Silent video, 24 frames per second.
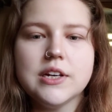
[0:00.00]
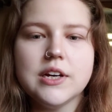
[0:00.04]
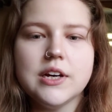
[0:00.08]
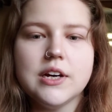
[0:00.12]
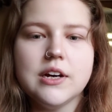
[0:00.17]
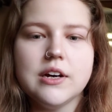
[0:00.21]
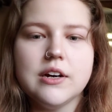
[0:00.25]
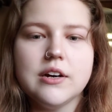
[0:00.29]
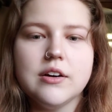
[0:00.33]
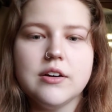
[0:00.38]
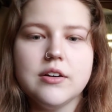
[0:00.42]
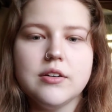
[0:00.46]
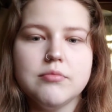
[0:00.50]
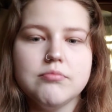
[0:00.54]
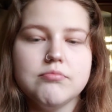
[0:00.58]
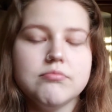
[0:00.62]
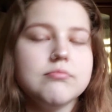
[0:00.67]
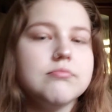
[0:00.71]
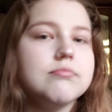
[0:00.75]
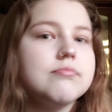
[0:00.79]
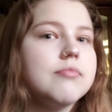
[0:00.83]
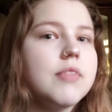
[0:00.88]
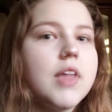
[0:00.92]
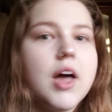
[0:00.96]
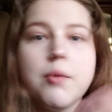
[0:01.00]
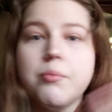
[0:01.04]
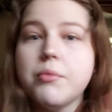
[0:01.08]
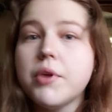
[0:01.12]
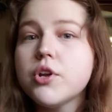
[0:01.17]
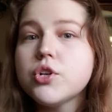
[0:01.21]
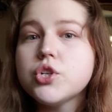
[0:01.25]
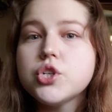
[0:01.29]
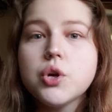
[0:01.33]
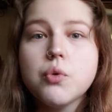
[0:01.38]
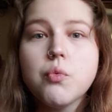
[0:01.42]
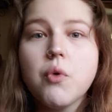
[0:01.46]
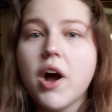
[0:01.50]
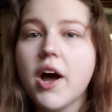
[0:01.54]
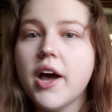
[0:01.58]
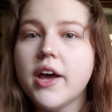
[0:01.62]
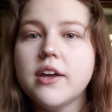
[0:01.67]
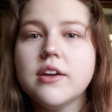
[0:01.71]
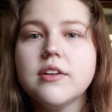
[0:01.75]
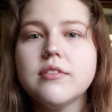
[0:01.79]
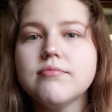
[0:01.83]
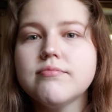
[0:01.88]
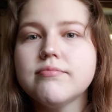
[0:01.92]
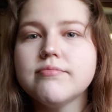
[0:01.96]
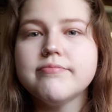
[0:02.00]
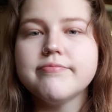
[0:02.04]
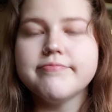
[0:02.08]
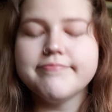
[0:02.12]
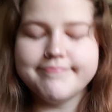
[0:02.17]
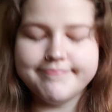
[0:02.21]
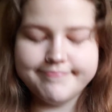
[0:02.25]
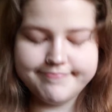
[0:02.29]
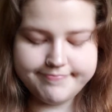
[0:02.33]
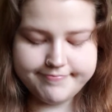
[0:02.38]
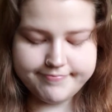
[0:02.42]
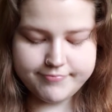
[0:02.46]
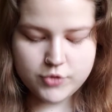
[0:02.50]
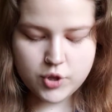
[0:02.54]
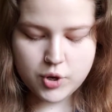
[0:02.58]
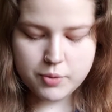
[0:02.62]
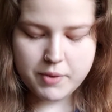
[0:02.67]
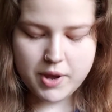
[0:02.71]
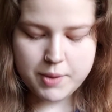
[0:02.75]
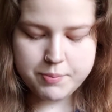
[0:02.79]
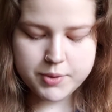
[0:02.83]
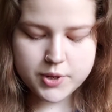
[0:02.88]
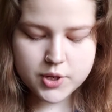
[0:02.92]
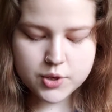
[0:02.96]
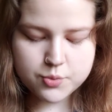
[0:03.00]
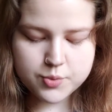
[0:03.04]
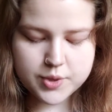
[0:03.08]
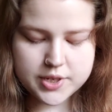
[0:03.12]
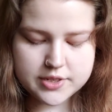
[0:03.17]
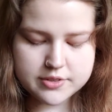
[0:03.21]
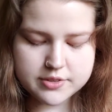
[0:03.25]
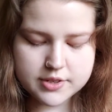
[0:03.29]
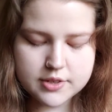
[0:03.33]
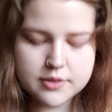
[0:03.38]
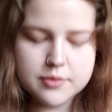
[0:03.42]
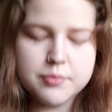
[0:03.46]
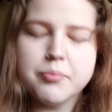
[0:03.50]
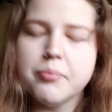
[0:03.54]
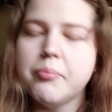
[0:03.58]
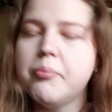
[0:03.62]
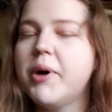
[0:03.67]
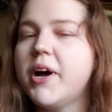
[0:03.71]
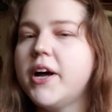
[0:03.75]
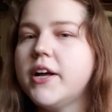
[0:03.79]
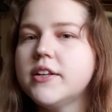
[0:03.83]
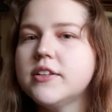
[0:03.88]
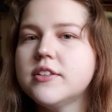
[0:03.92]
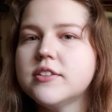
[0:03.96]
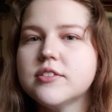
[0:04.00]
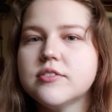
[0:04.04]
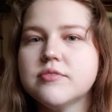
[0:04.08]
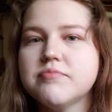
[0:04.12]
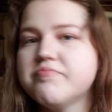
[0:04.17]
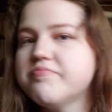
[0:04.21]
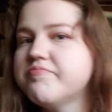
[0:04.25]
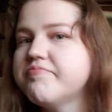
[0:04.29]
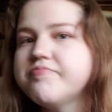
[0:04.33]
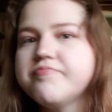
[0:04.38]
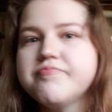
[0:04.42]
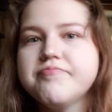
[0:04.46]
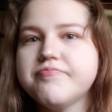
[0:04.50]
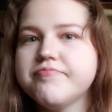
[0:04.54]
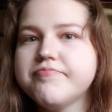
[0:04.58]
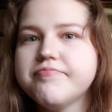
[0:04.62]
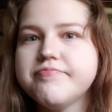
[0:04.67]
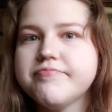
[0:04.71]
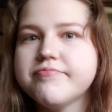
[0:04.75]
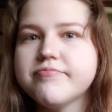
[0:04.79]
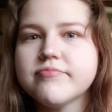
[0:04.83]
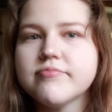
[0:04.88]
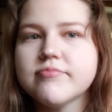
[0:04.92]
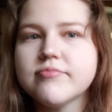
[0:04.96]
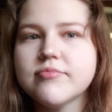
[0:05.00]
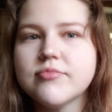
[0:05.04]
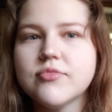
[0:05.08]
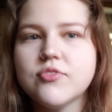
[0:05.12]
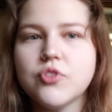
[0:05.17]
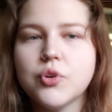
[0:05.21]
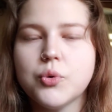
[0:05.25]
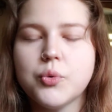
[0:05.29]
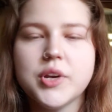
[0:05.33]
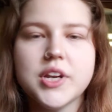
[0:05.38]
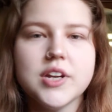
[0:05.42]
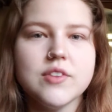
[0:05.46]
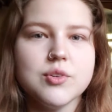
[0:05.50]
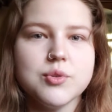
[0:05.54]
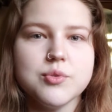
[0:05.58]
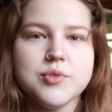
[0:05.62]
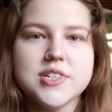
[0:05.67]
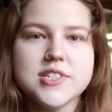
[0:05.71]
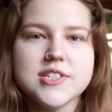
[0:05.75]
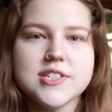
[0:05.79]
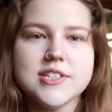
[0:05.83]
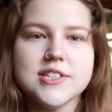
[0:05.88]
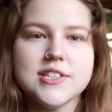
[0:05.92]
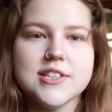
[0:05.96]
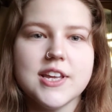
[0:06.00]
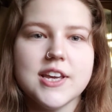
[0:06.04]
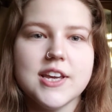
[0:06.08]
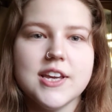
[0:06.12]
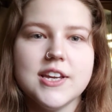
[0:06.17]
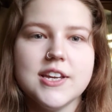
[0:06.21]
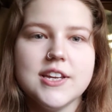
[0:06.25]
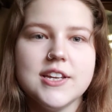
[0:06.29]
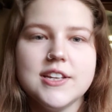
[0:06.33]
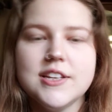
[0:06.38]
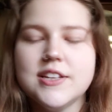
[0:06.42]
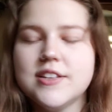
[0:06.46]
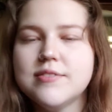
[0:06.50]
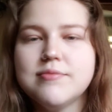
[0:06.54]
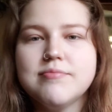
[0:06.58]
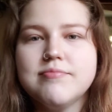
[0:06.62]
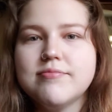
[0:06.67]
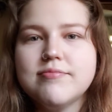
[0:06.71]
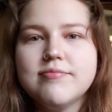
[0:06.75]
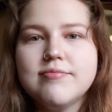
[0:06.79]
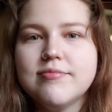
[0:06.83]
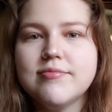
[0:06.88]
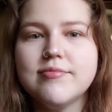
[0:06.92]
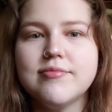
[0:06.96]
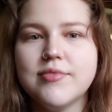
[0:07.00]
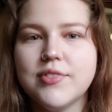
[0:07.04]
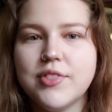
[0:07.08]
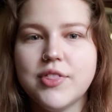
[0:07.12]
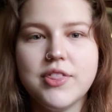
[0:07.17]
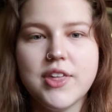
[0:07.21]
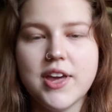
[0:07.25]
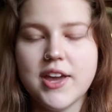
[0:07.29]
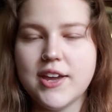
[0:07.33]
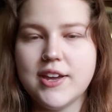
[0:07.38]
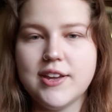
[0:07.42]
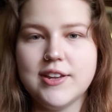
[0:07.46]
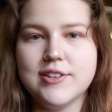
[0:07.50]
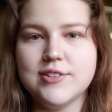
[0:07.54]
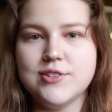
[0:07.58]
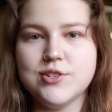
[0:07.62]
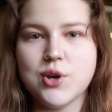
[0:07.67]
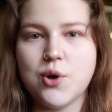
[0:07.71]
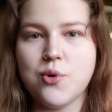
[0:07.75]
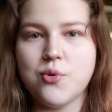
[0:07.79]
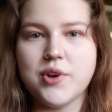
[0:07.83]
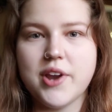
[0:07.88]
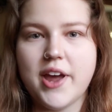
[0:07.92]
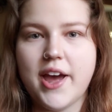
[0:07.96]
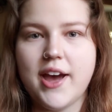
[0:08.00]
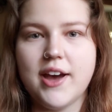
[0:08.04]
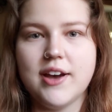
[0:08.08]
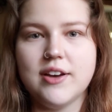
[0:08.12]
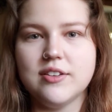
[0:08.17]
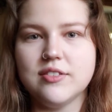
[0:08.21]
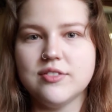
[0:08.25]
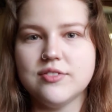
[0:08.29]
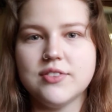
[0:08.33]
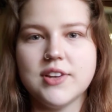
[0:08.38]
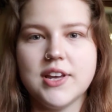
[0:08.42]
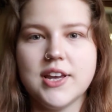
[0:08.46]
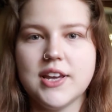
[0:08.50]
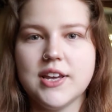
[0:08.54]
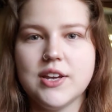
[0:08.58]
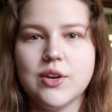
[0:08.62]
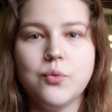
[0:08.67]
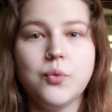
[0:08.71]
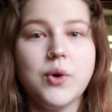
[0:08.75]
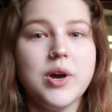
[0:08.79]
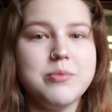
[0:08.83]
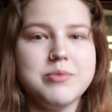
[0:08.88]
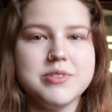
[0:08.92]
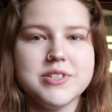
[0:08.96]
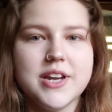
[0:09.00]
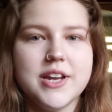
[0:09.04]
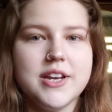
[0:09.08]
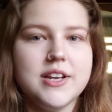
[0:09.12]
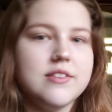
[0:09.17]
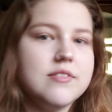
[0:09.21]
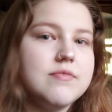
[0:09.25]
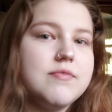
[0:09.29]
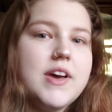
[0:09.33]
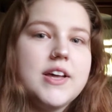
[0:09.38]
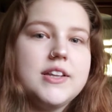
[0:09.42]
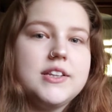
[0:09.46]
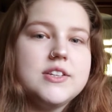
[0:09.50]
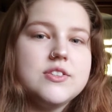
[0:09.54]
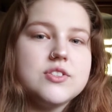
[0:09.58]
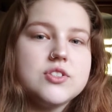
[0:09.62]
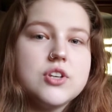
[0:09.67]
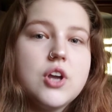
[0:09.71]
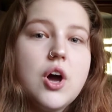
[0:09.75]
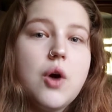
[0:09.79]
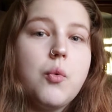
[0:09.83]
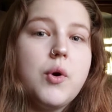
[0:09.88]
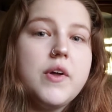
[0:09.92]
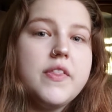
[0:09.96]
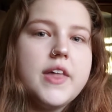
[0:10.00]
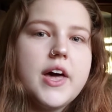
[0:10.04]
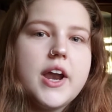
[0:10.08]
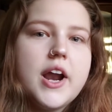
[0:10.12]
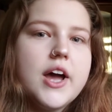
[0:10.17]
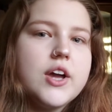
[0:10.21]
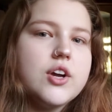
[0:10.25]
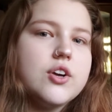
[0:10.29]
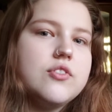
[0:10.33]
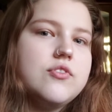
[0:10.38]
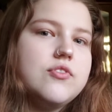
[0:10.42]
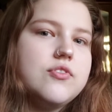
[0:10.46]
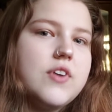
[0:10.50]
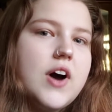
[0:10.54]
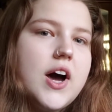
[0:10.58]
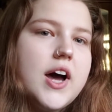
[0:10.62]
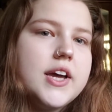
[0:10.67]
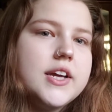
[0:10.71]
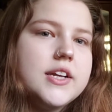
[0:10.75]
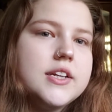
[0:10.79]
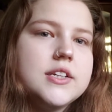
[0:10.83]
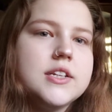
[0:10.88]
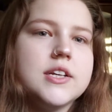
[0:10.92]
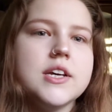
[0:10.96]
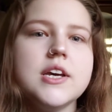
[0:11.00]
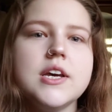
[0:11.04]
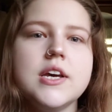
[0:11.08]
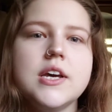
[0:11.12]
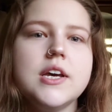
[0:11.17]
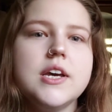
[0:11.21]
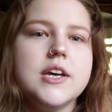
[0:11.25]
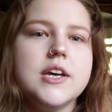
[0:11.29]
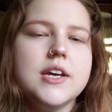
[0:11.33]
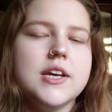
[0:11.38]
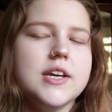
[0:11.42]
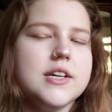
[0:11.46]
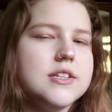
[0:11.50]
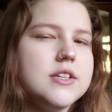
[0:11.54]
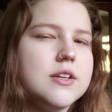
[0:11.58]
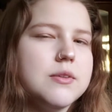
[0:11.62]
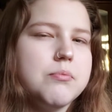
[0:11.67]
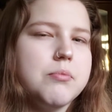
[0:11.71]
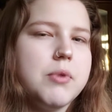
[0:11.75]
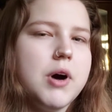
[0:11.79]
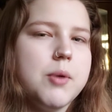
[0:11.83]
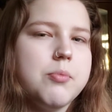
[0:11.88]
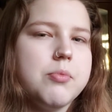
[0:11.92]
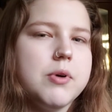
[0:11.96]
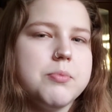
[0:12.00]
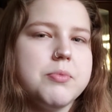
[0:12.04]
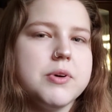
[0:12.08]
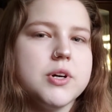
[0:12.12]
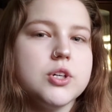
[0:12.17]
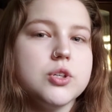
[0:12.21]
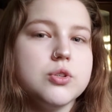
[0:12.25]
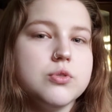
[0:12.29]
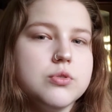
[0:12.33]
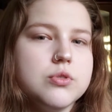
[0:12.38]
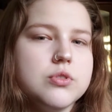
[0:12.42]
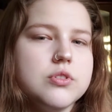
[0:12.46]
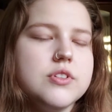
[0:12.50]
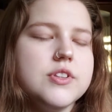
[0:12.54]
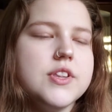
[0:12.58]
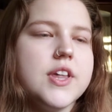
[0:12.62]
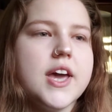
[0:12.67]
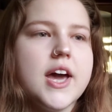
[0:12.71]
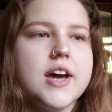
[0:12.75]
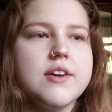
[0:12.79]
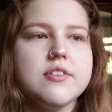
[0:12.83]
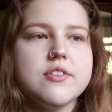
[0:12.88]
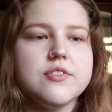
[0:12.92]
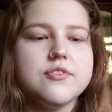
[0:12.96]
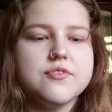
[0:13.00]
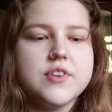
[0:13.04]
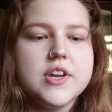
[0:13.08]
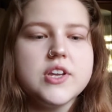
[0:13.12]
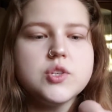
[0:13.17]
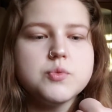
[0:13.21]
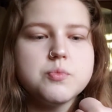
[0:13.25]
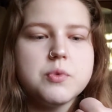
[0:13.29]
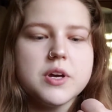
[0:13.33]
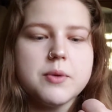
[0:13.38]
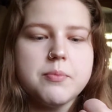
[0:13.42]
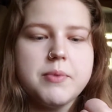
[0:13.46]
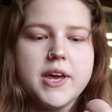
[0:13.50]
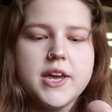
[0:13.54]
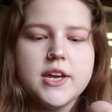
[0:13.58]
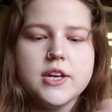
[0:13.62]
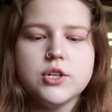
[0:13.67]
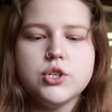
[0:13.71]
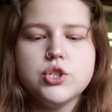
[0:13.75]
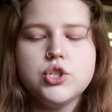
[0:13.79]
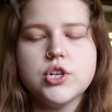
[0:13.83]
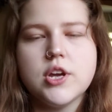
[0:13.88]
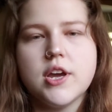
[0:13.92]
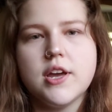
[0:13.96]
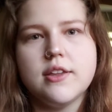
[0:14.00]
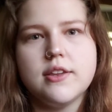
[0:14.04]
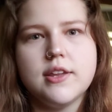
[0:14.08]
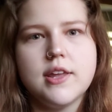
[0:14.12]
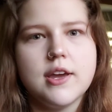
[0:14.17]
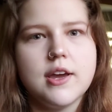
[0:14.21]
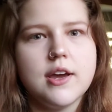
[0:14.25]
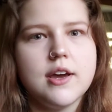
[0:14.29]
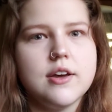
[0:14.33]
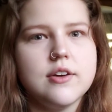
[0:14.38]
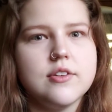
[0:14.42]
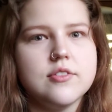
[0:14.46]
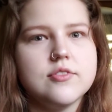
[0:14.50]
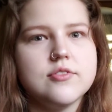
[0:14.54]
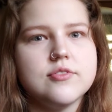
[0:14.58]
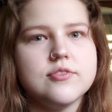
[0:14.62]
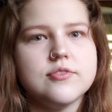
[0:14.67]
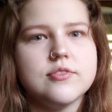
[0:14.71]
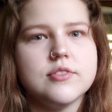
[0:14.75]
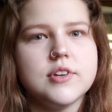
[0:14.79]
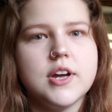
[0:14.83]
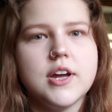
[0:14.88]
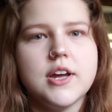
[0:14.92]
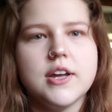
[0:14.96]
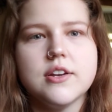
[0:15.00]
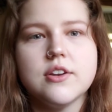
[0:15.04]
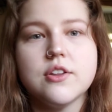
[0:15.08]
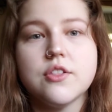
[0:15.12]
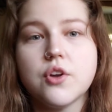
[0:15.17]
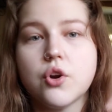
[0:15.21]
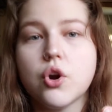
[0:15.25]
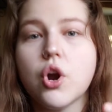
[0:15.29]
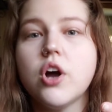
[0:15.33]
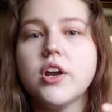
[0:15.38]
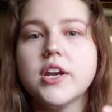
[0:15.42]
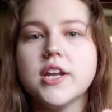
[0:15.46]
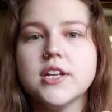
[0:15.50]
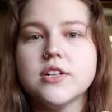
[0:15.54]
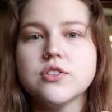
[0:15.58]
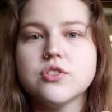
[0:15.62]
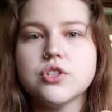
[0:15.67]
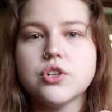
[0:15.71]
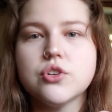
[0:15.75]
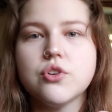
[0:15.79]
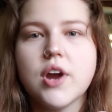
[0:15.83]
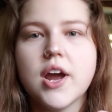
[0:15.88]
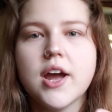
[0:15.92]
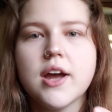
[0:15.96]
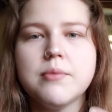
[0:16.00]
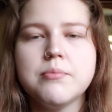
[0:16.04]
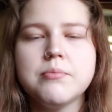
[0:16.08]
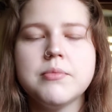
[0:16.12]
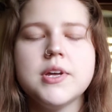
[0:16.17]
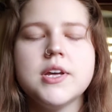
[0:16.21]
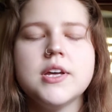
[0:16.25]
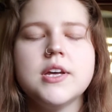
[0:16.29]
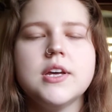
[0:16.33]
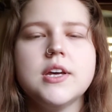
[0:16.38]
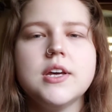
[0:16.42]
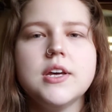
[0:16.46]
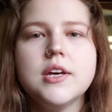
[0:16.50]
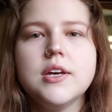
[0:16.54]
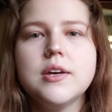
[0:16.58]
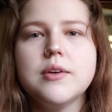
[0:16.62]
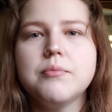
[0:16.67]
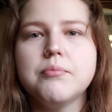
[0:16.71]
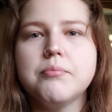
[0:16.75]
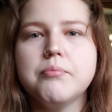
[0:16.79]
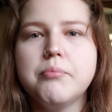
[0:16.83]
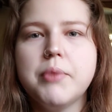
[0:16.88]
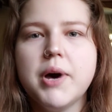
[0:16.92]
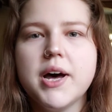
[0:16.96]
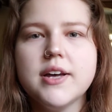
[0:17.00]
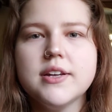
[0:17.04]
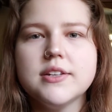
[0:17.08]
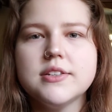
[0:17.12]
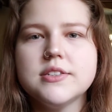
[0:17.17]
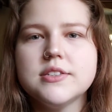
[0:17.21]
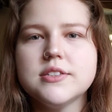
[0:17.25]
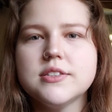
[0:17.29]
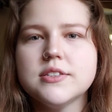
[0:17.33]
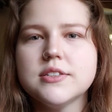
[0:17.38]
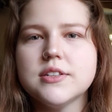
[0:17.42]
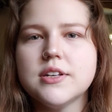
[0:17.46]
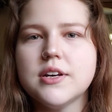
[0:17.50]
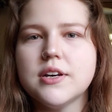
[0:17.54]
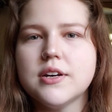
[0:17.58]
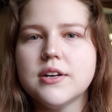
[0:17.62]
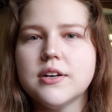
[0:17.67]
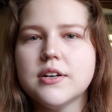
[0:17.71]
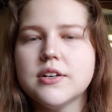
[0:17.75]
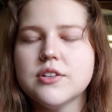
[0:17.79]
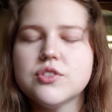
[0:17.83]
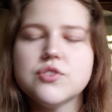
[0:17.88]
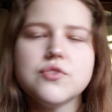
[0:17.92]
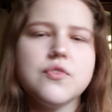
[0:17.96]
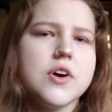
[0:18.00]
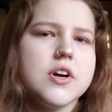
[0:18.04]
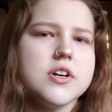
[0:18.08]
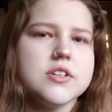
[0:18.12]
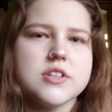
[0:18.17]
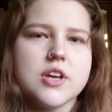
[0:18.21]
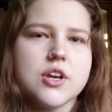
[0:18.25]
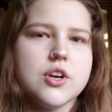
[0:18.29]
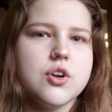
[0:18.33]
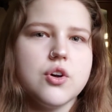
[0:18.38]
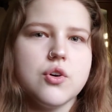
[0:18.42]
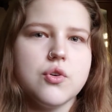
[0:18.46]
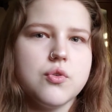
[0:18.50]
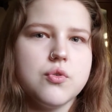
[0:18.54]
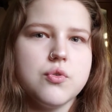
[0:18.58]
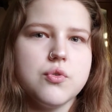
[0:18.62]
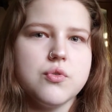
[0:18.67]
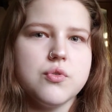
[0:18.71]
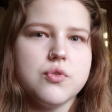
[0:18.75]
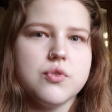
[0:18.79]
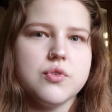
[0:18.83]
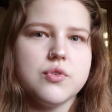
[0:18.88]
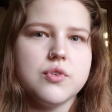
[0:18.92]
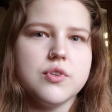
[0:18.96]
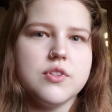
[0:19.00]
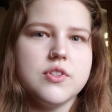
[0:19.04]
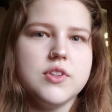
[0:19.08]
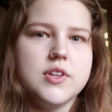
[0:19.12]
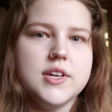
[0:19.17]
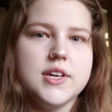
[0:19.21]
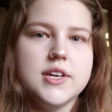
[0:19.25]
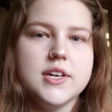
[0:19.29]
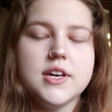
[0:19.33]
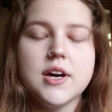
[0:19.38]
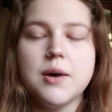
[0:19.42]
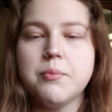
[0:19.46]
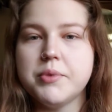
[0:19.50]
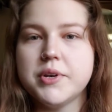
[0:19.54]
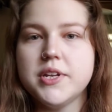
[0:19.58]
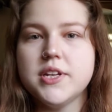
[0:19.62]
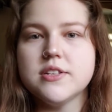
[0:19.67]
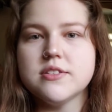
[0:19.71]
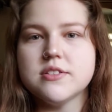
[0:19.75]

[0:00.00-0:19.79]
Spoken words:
I'm not sure why. There might be a reason, but for whatever reason, they don't have a website, at least not one that I could find. It didn't pop up on Google. They have a Facebook page and they're on Instagram, but as far as I know, the company